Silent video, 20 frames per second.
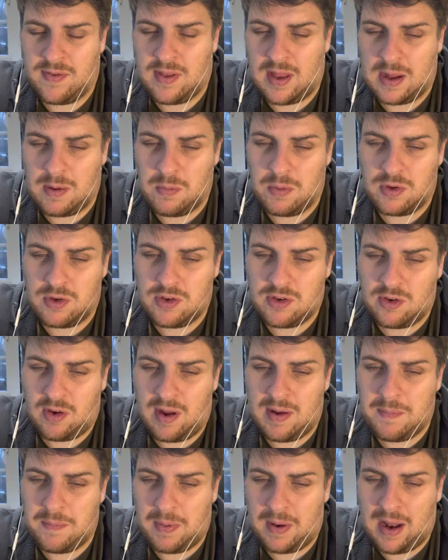They would
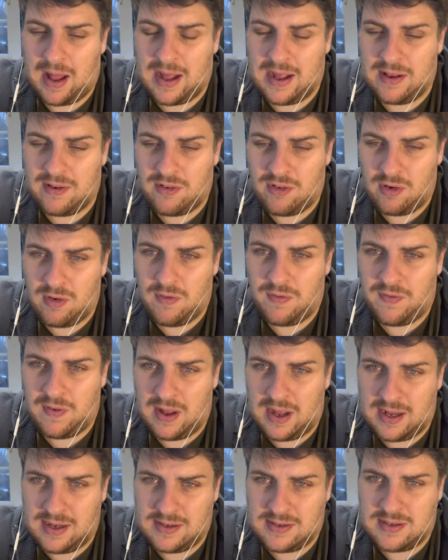sign players to
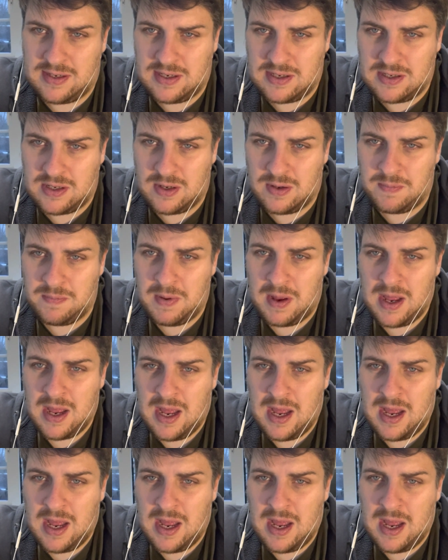fit a system,